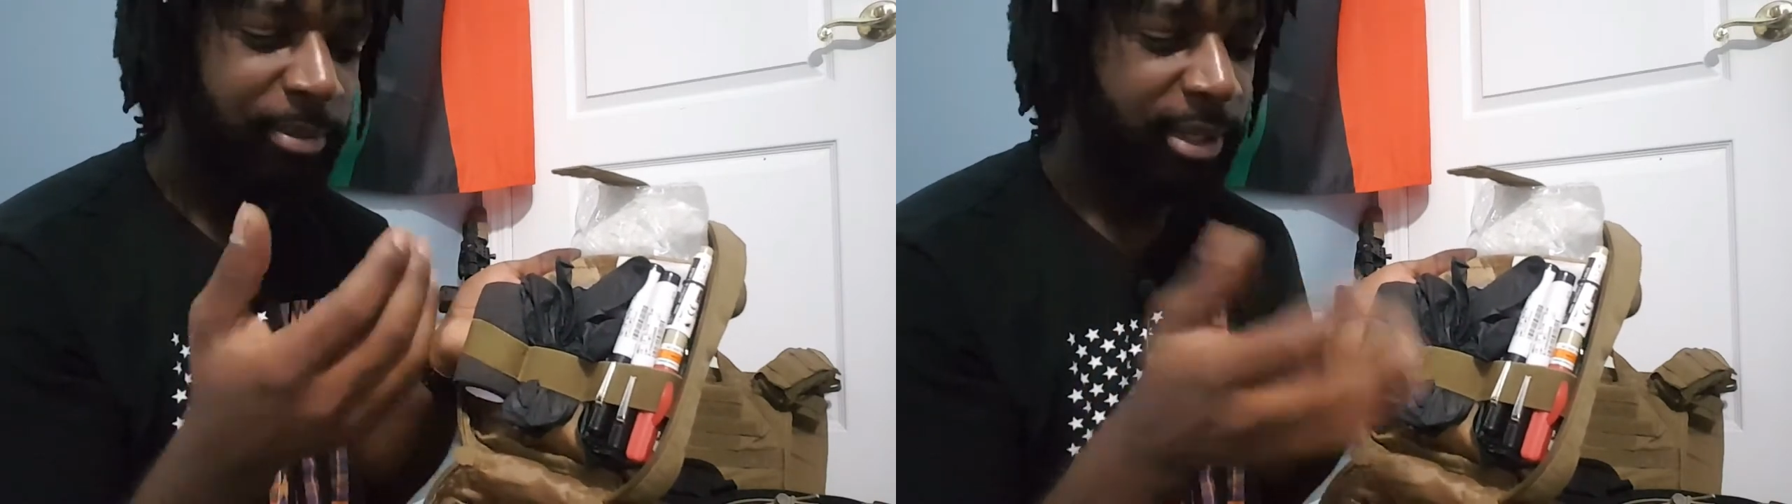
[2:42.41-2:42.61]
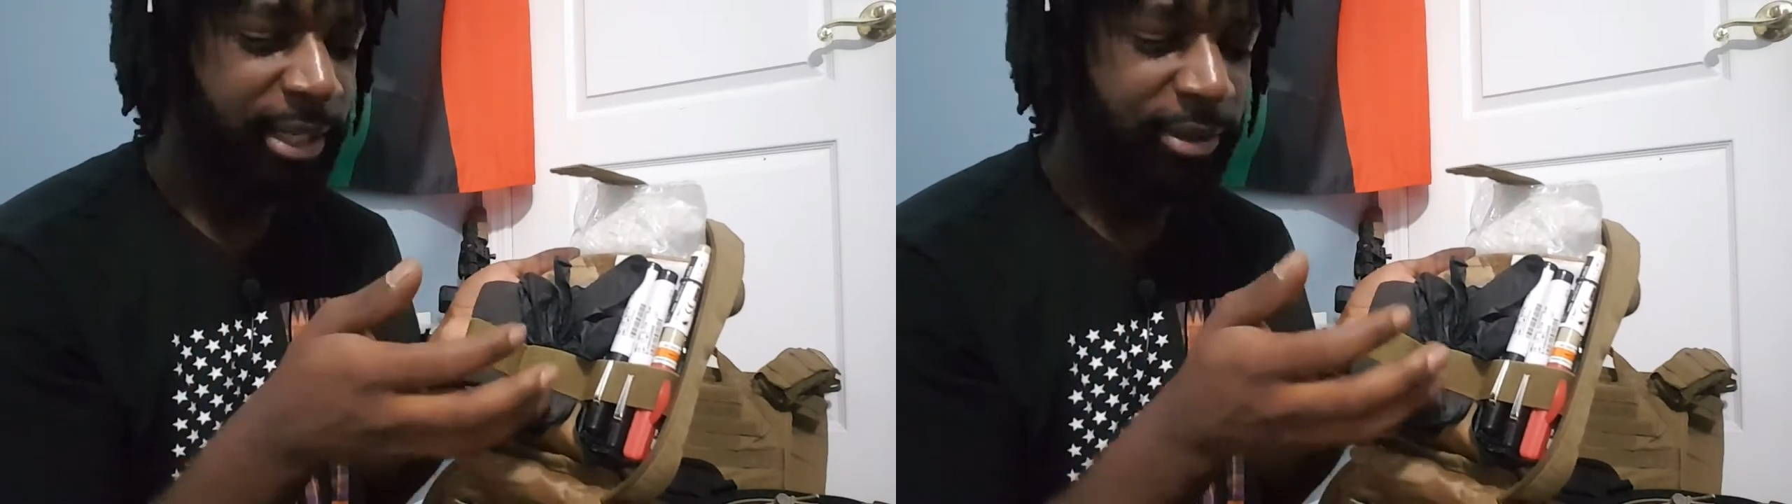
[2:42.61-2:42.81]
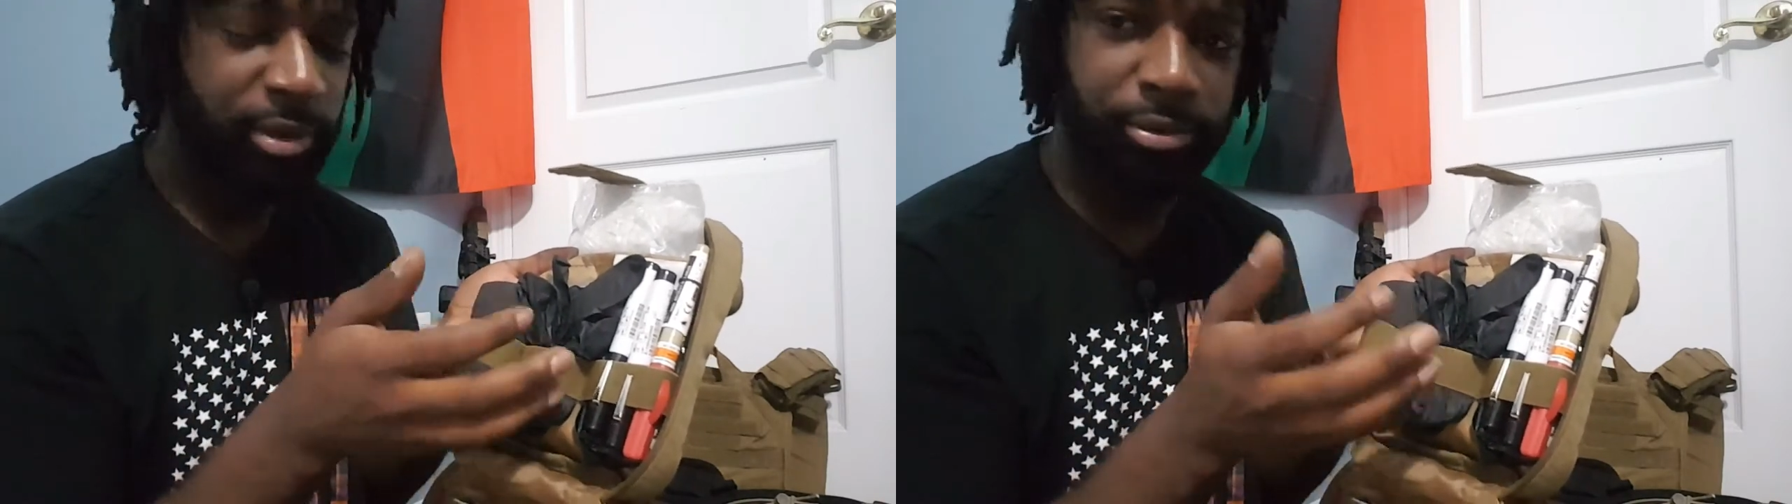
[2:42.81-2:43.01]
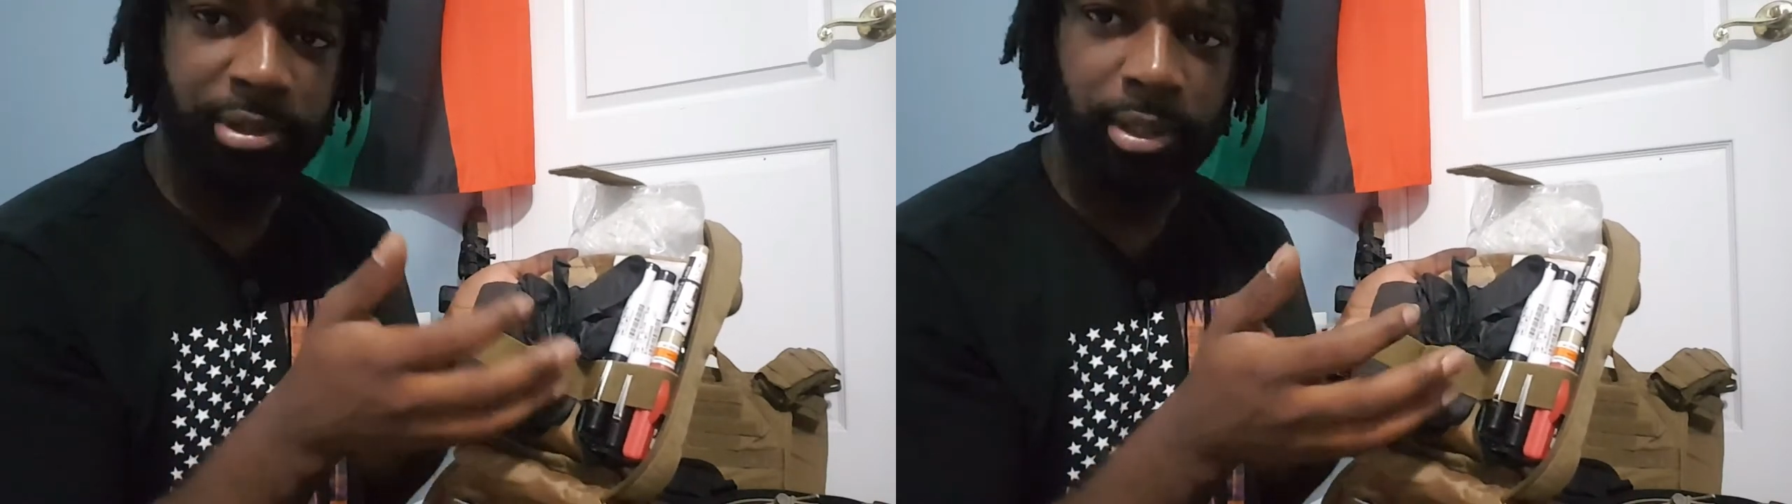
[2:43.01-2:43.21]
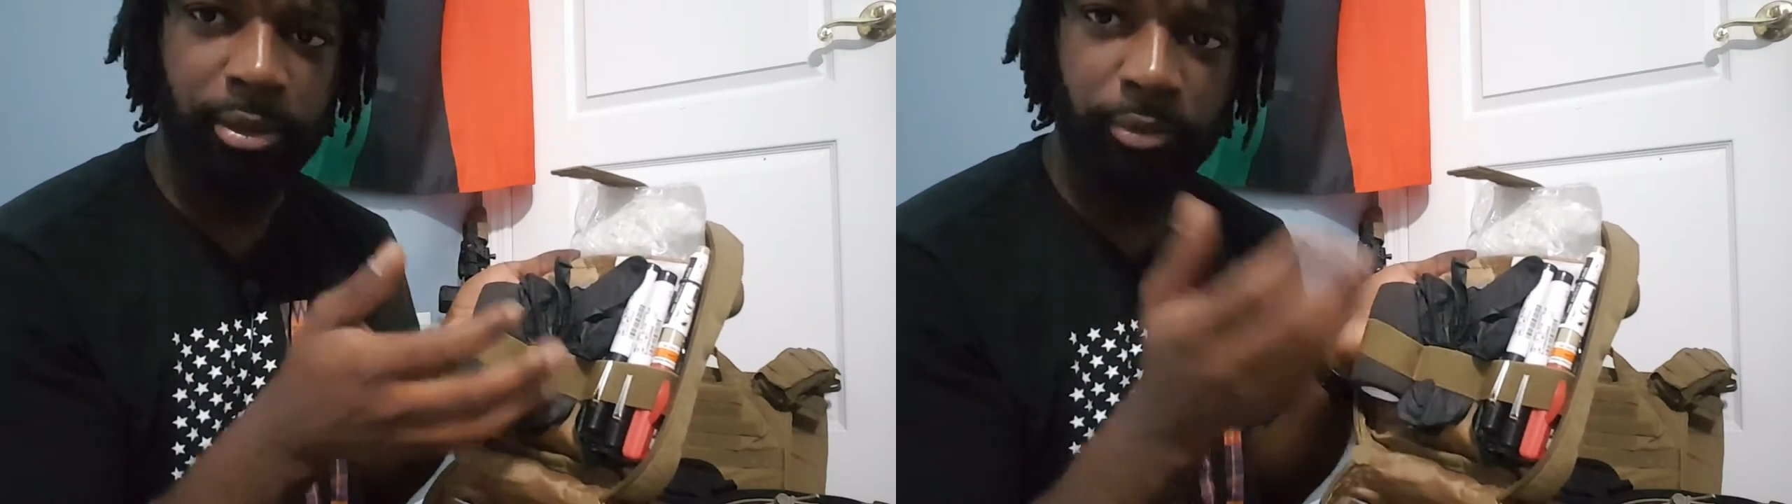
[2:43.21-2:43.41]
but they don't
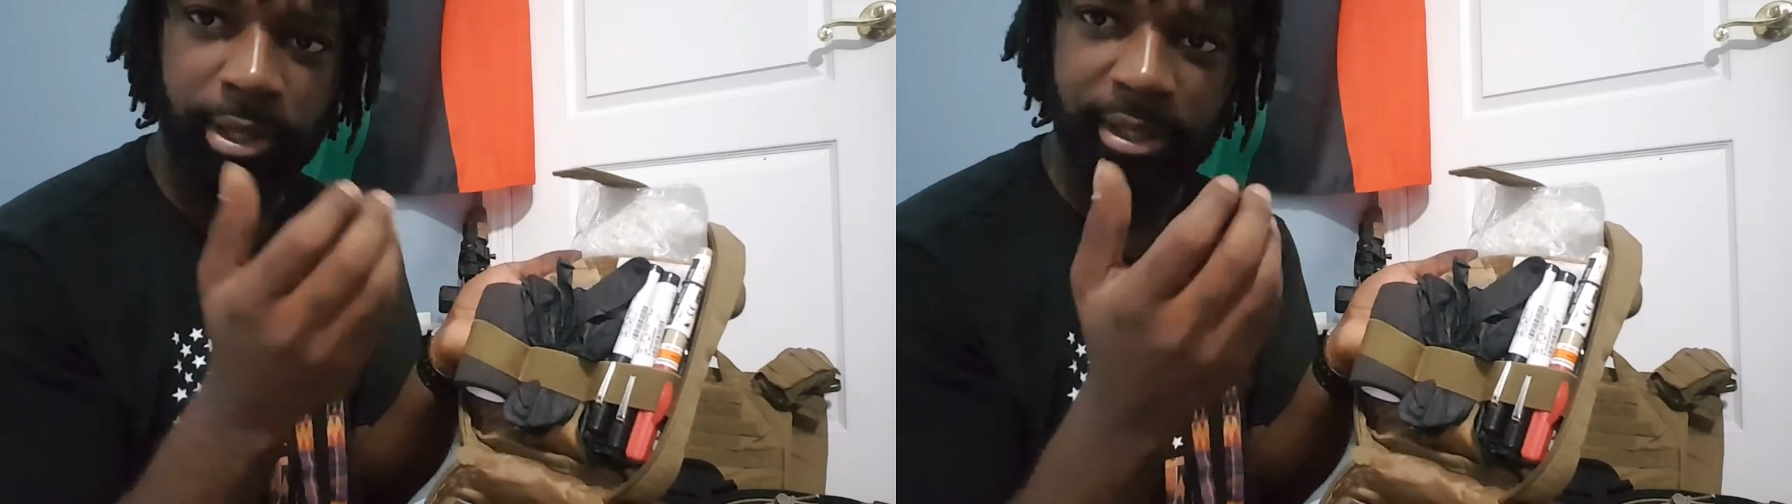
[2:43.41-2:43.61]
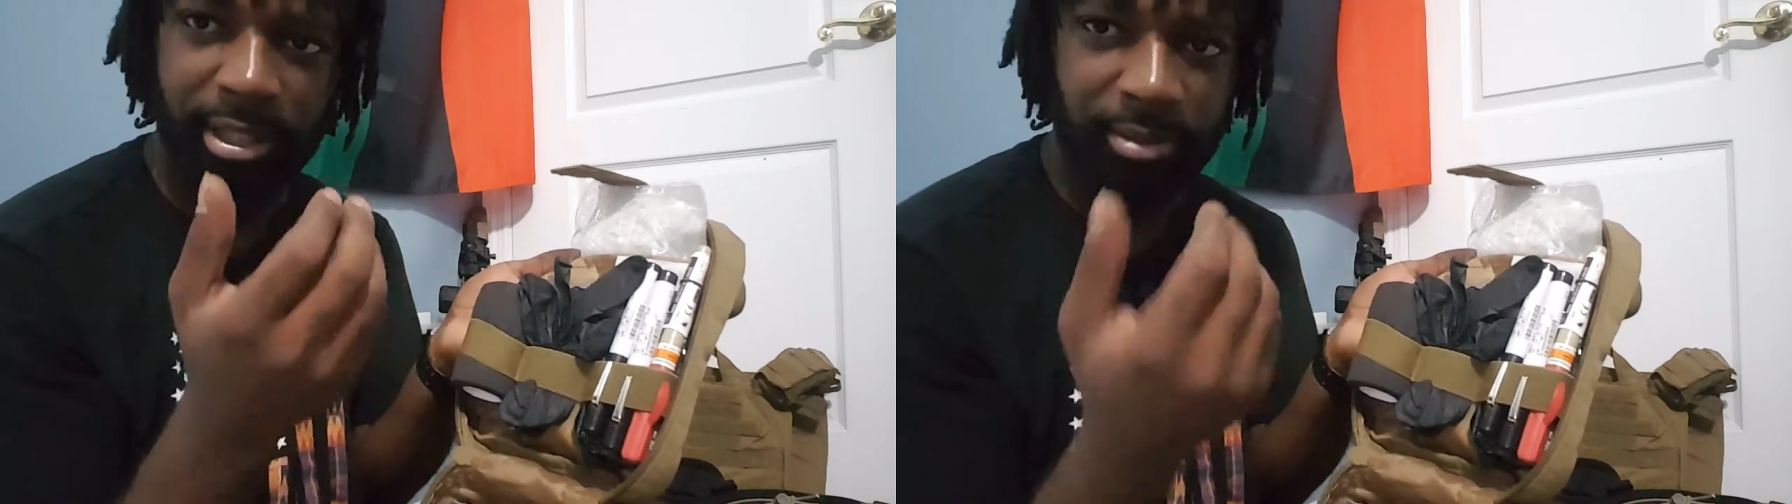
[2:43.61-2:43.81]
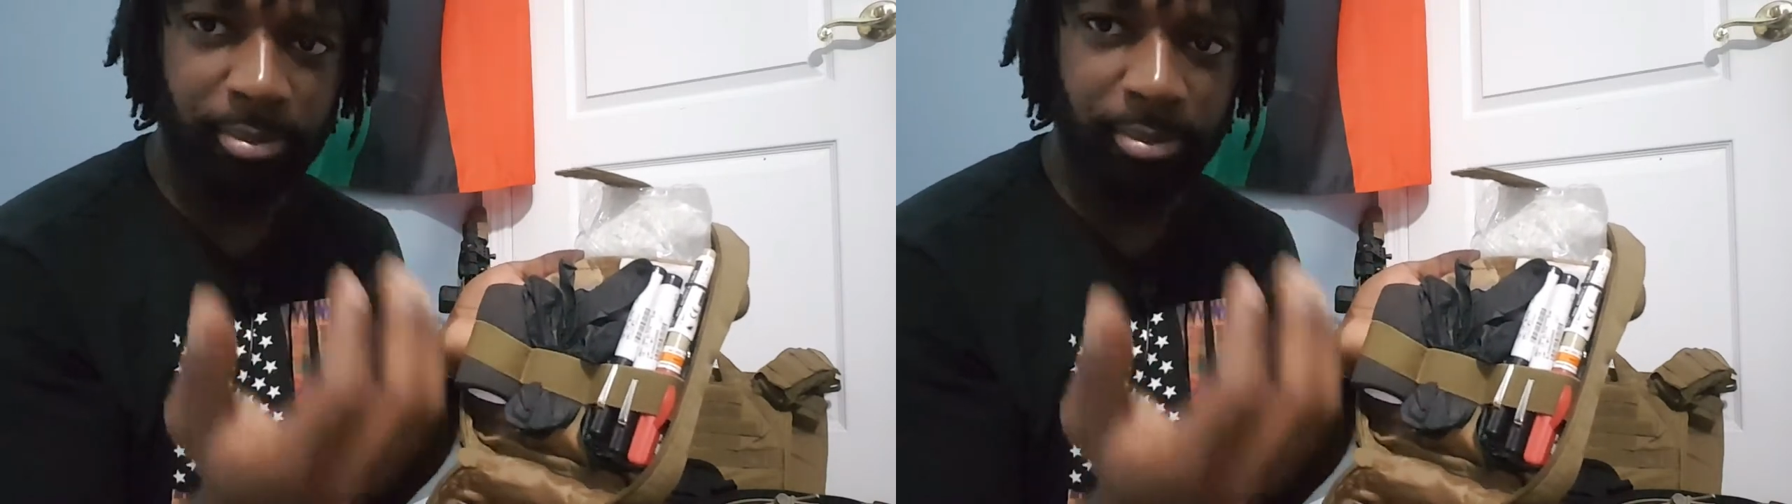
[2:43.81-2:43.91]
show whether it's